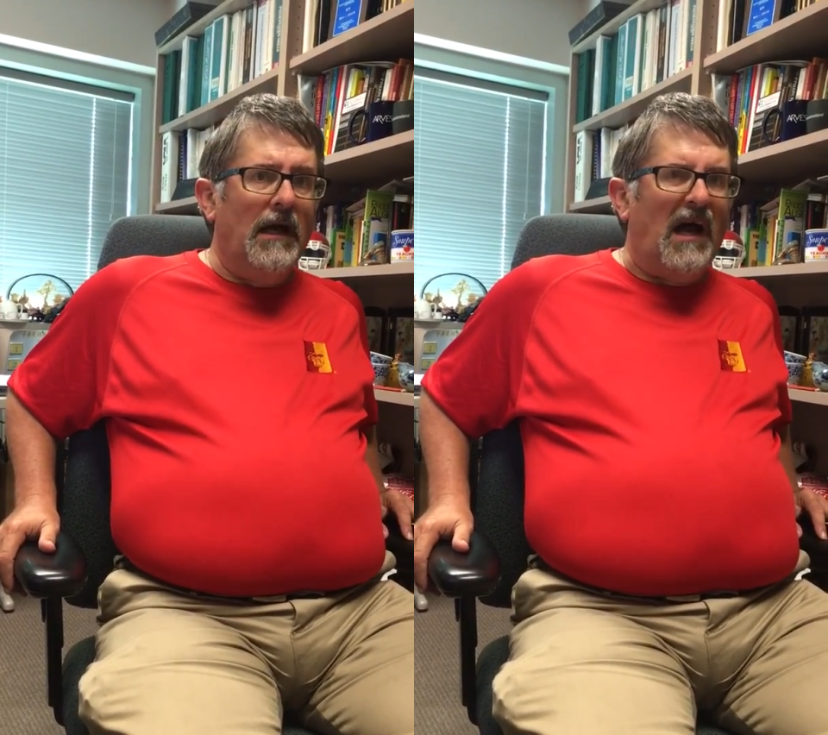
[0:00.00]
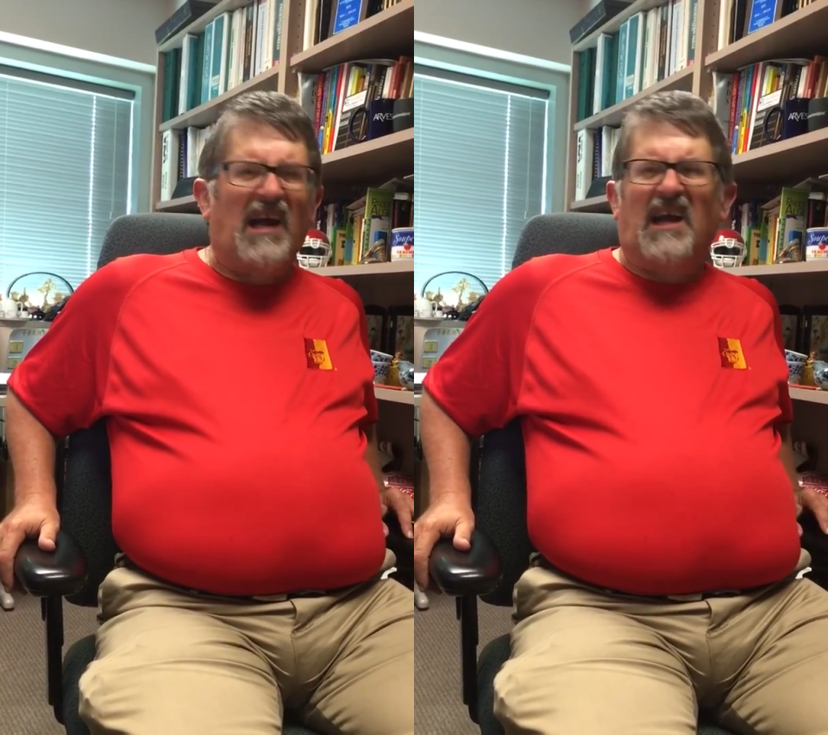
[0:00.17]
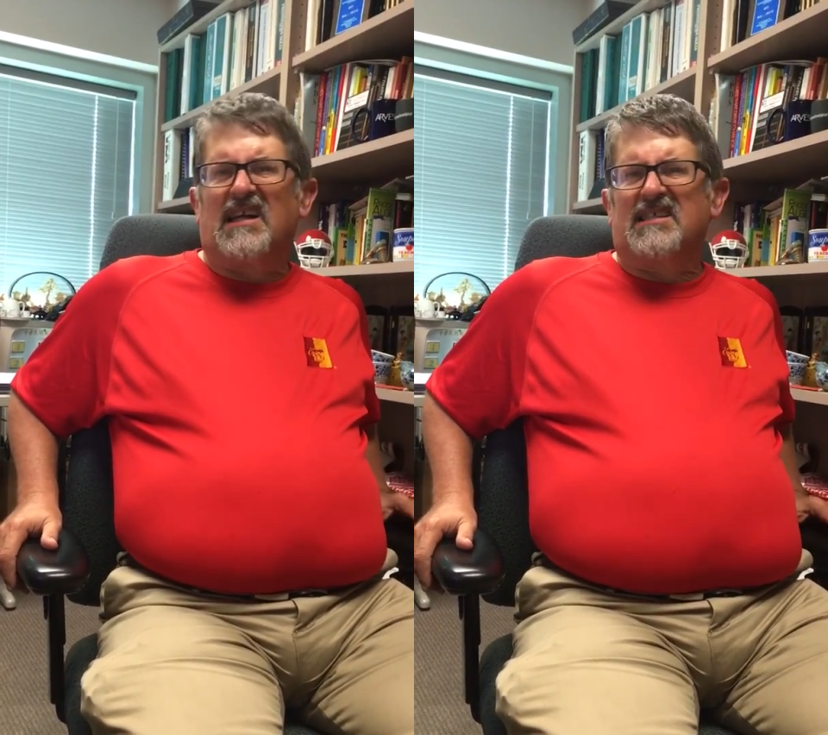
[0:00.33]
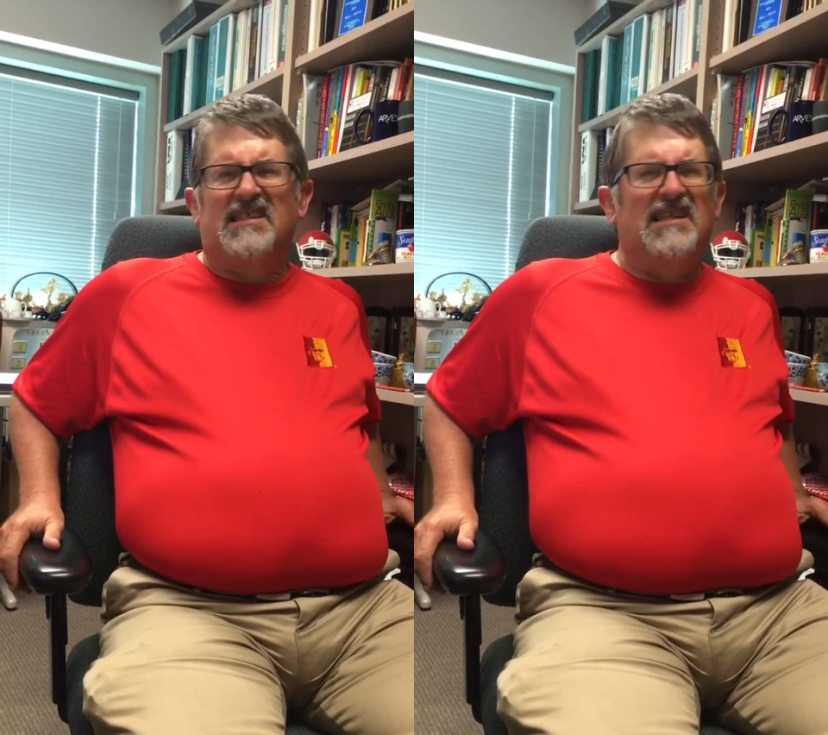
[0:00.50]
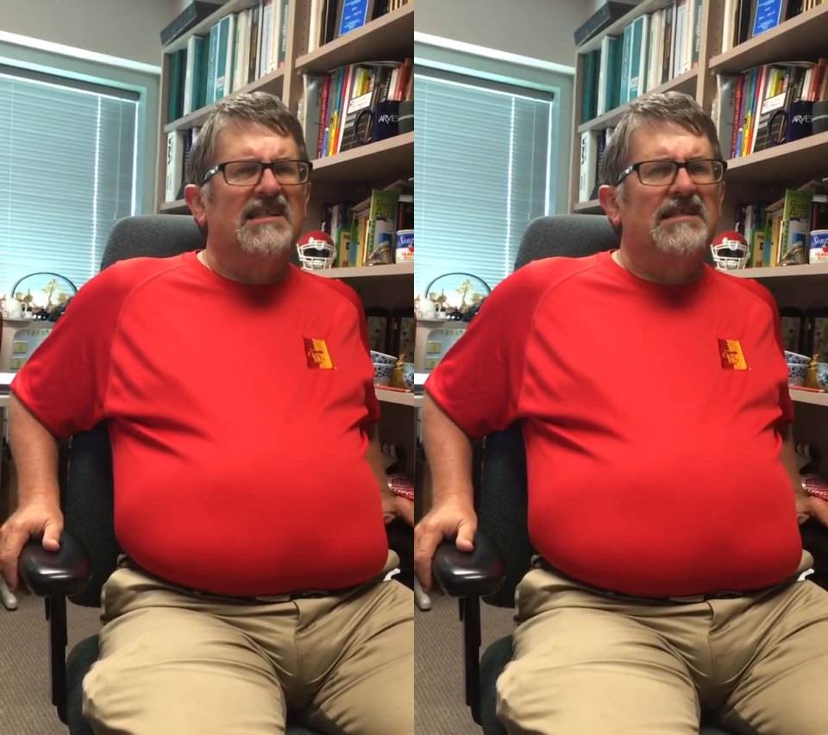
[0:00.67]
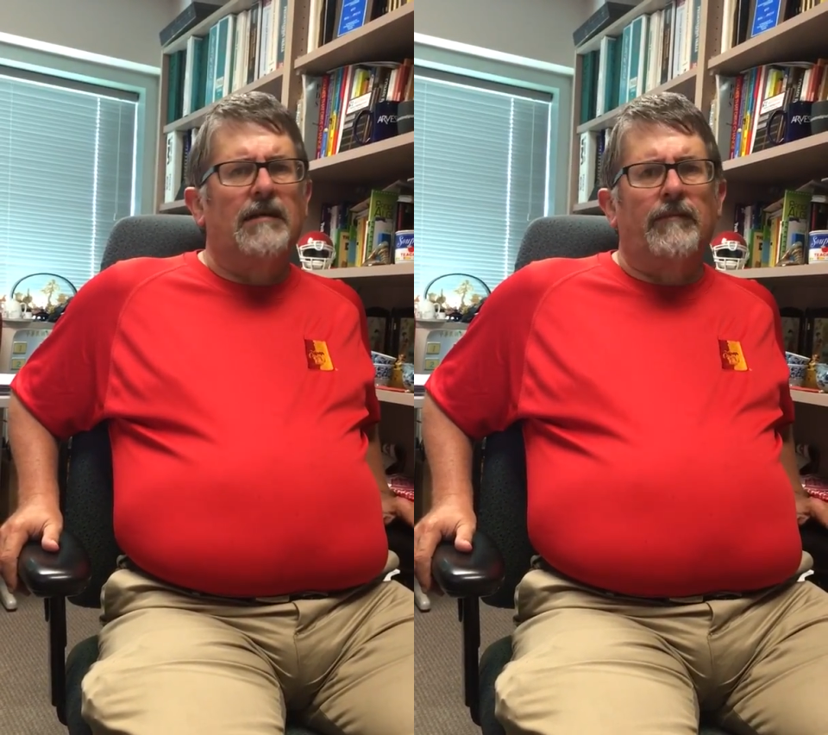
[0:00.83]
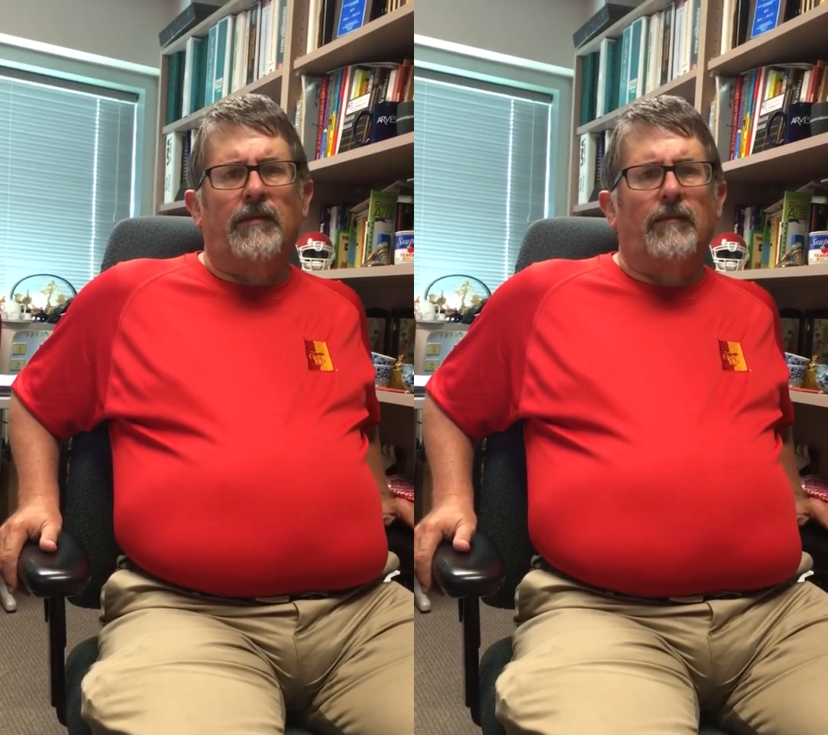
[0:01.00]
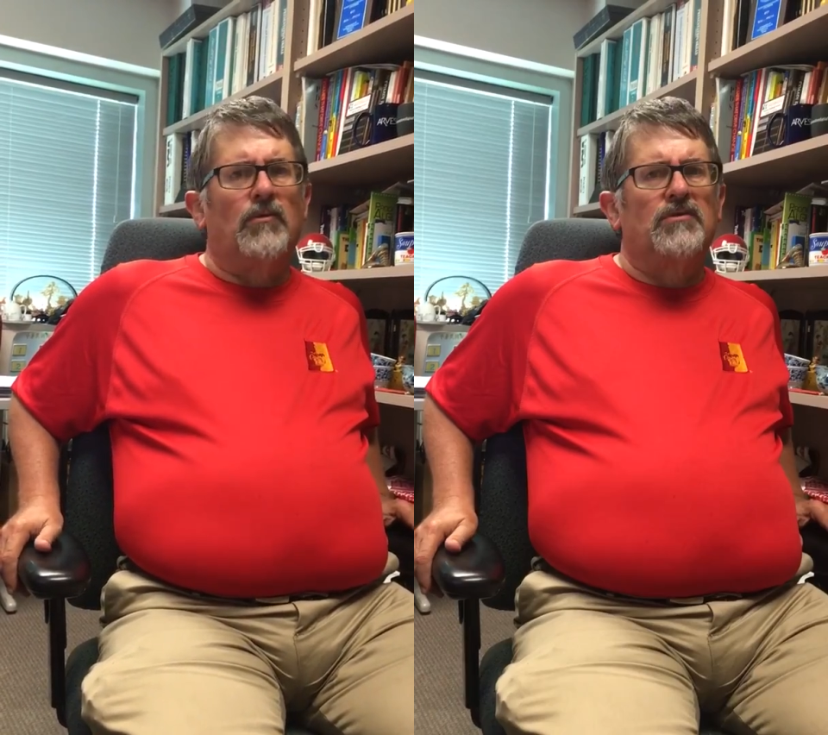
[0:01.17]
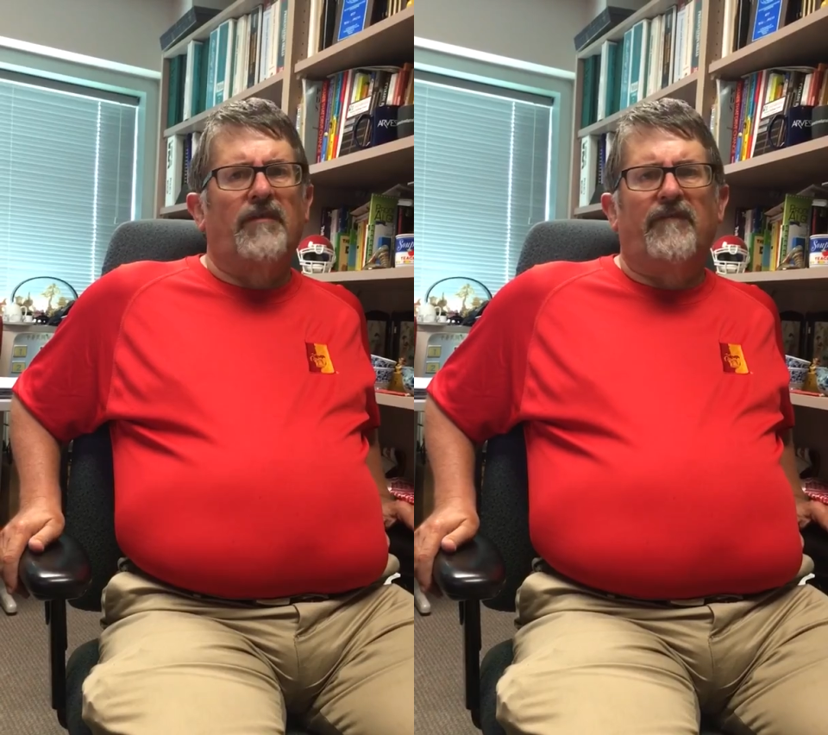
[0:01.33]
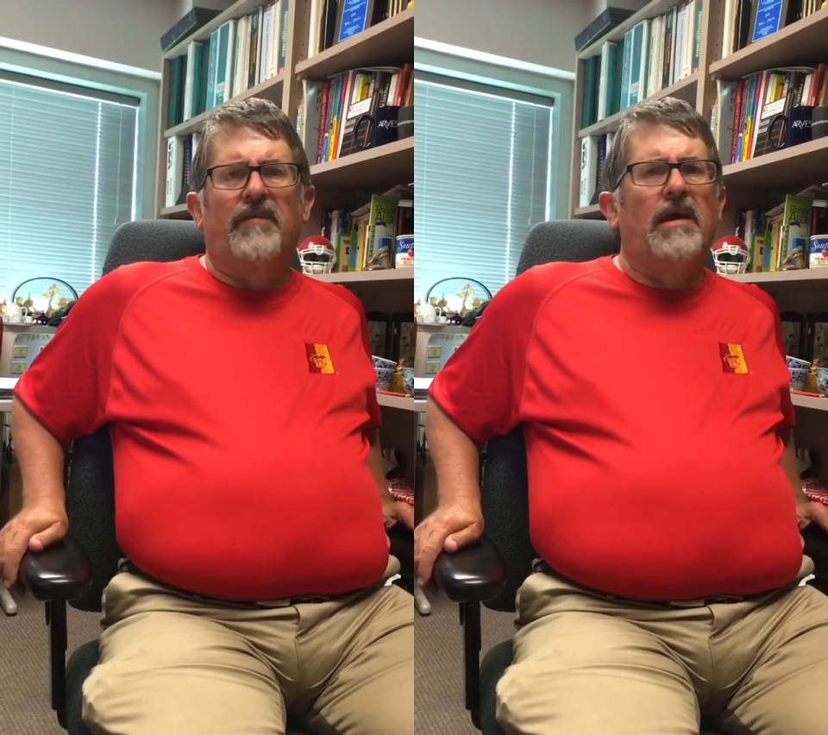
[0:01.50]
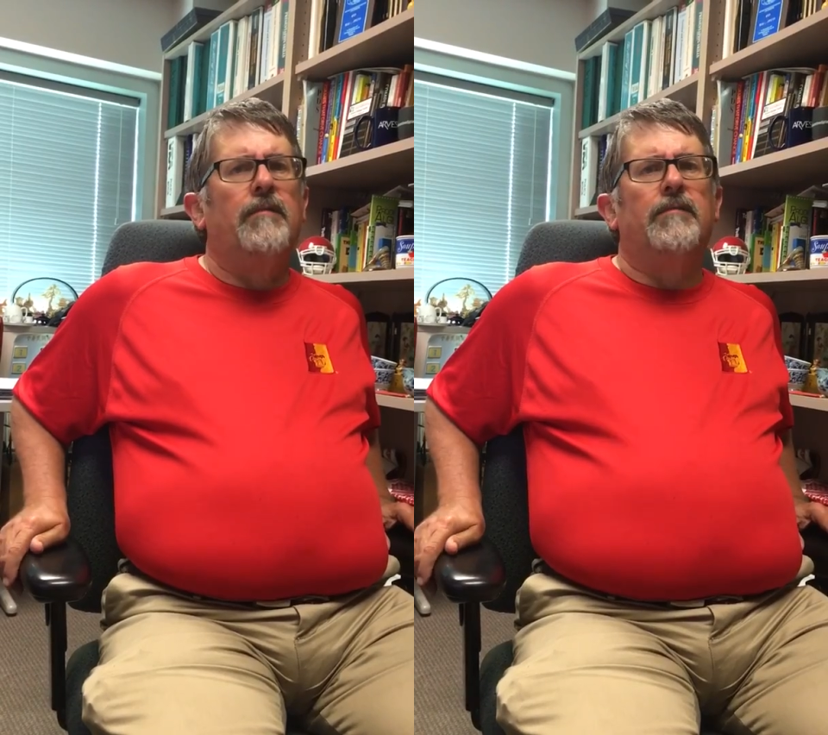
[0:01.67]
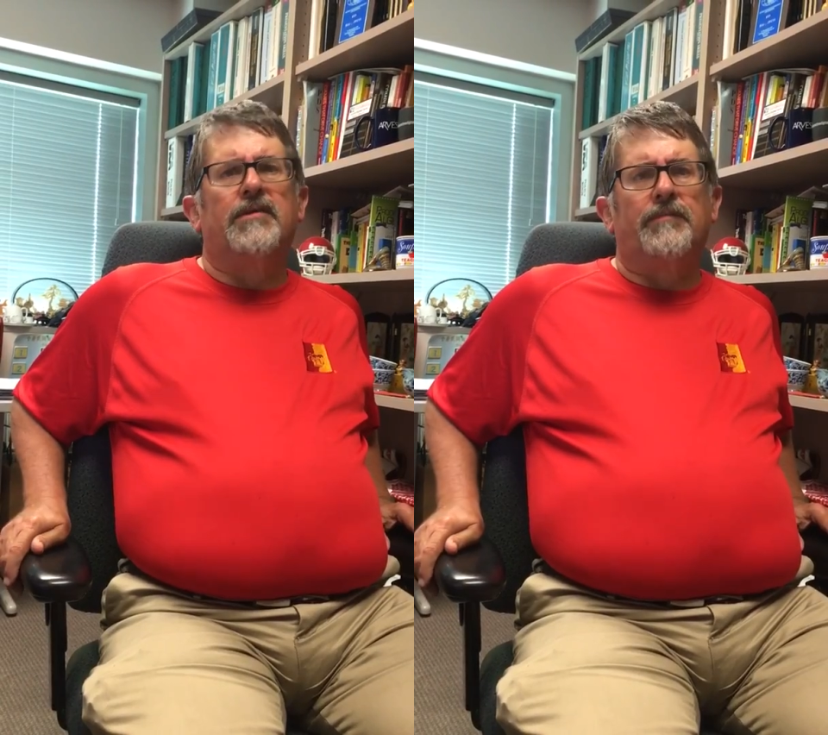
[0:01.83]
I got to see some of the most
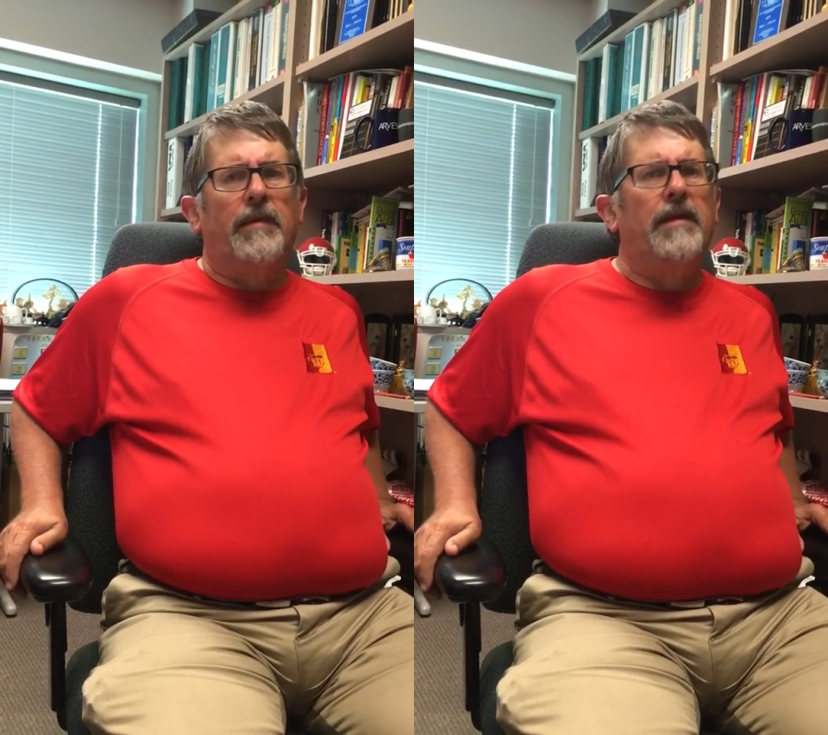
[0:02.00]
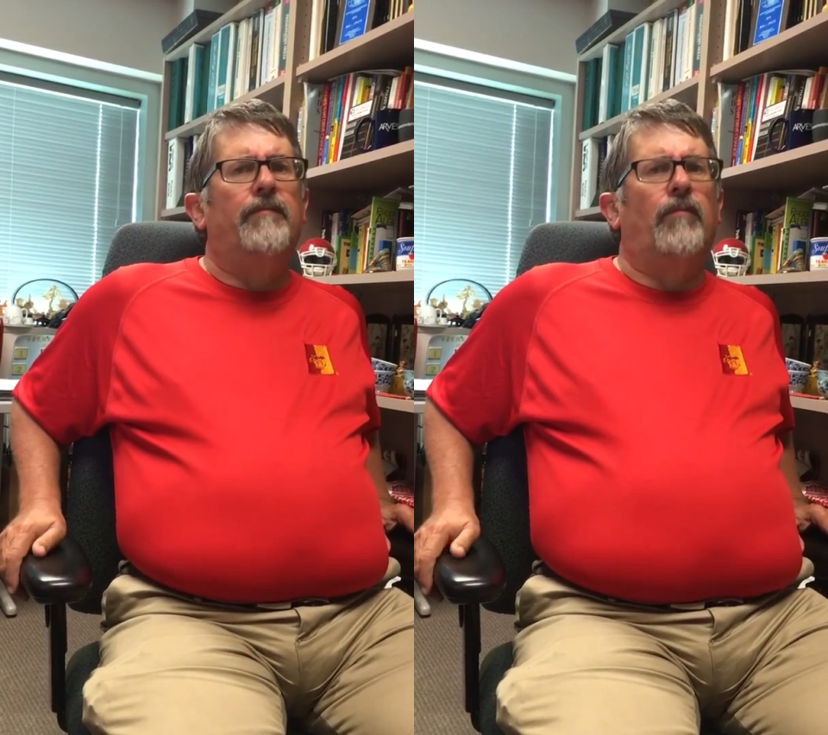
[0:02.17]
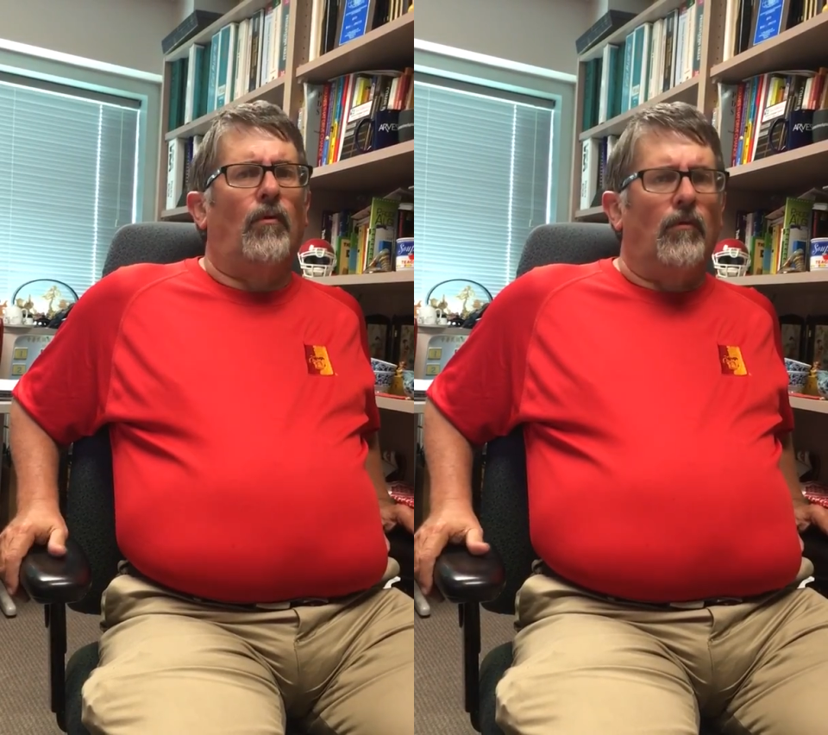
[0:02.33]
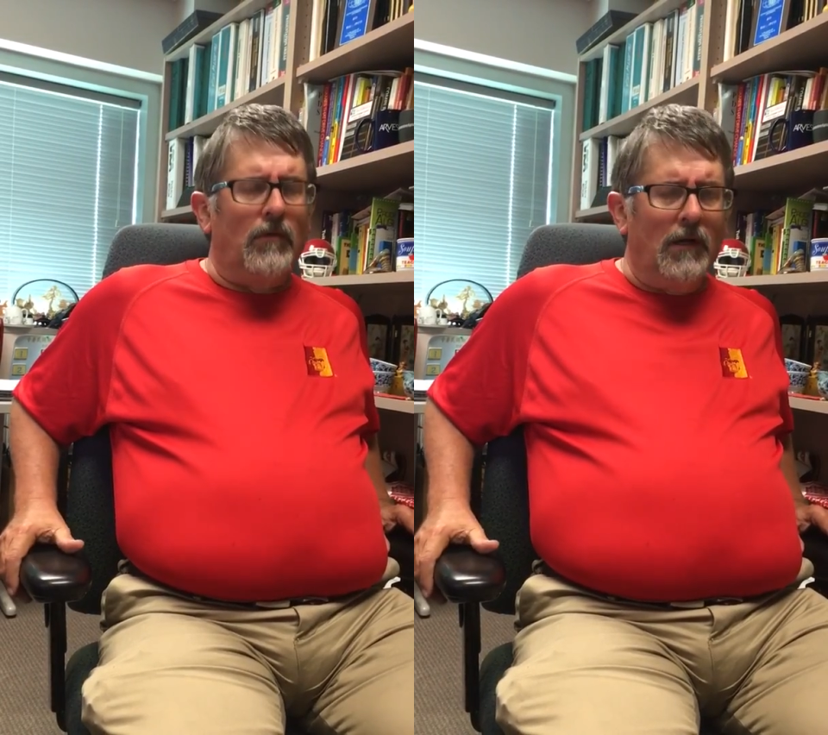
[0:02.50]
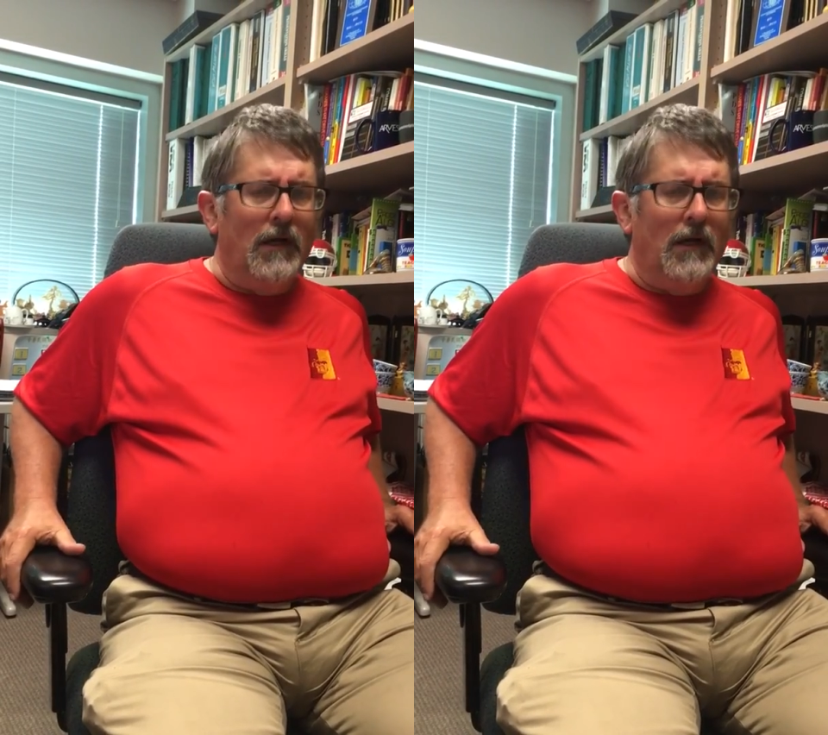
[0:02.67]
famous people